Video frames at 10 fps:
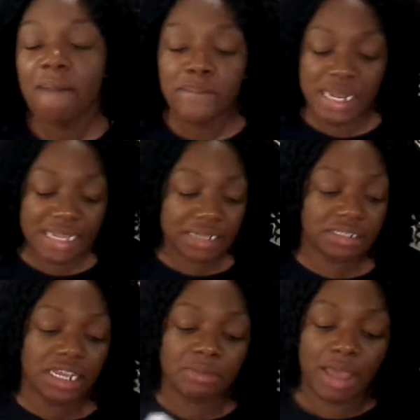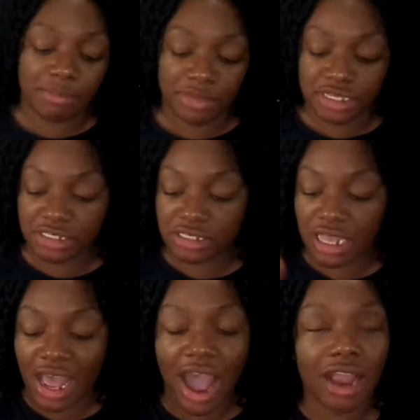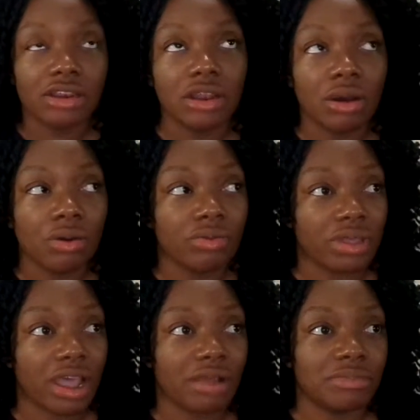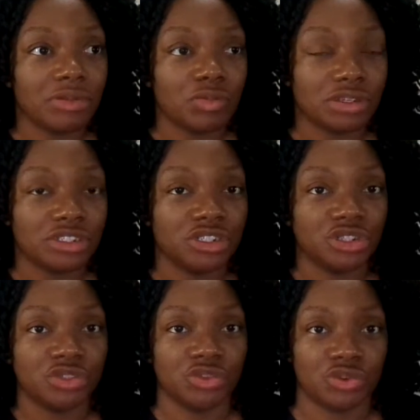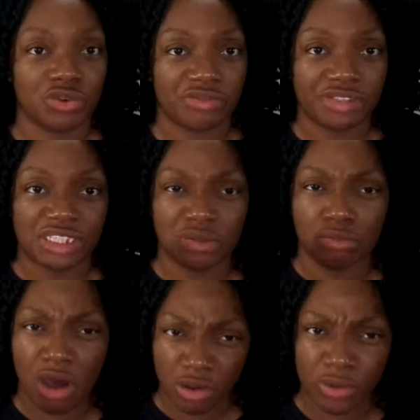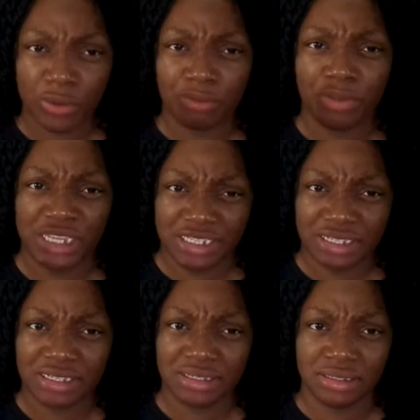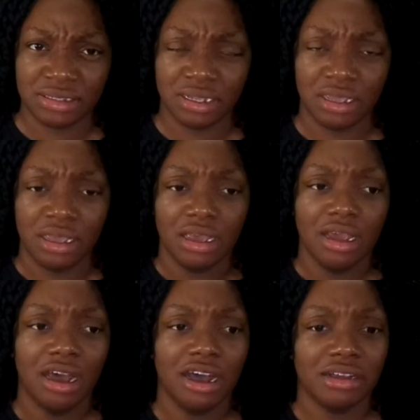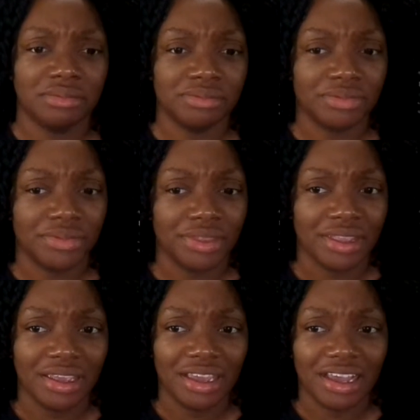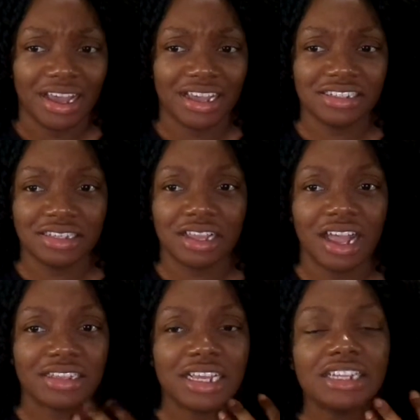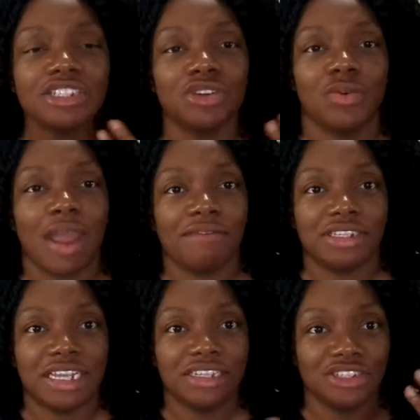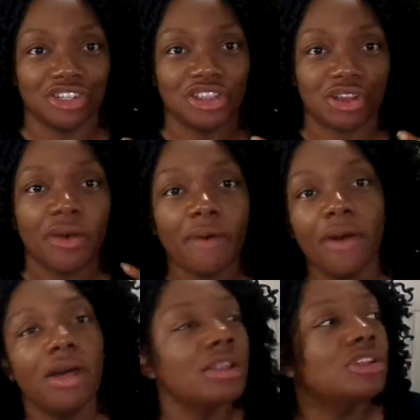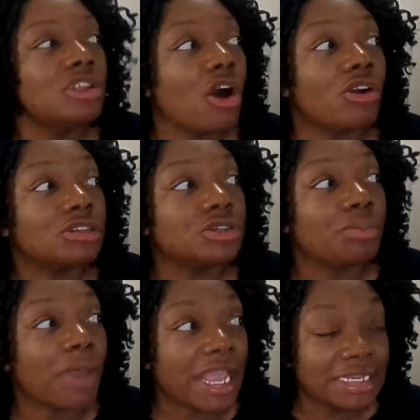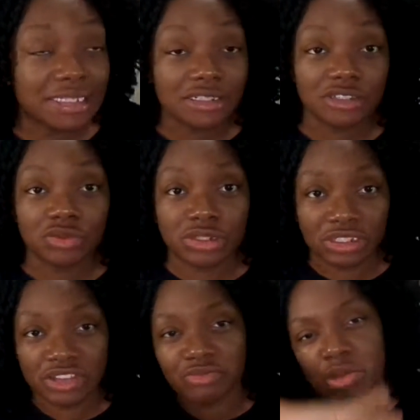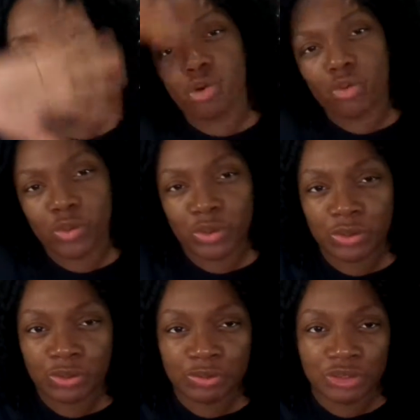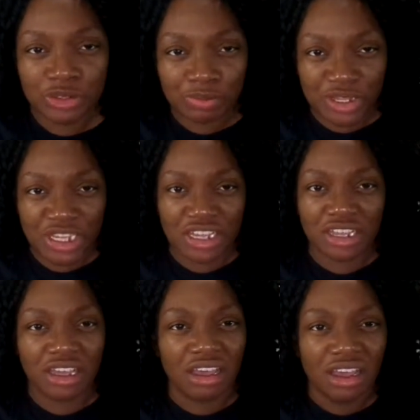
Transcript: But I didn't take it back because I know that I've been wanting to do sort of smaller pieces. I tend to gravitate to the larger paintings, which give me more room to be